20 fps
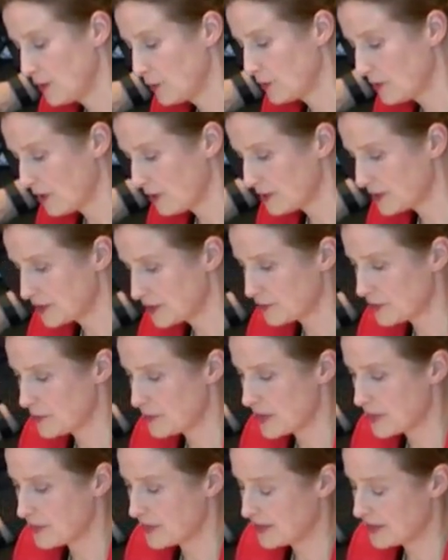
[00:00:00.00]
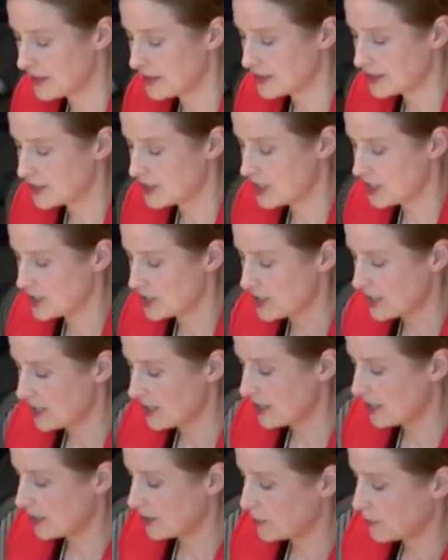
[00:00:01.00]
You will also remember the exchange
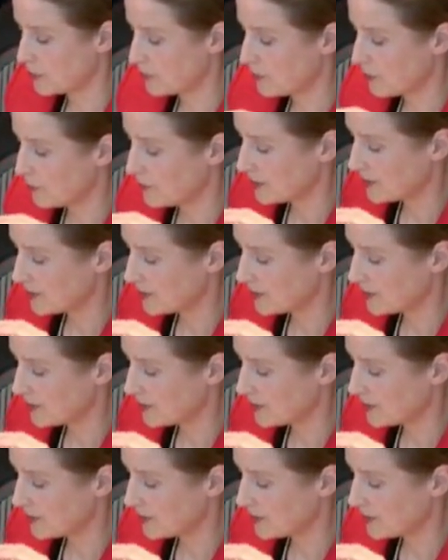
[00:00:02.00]
I had with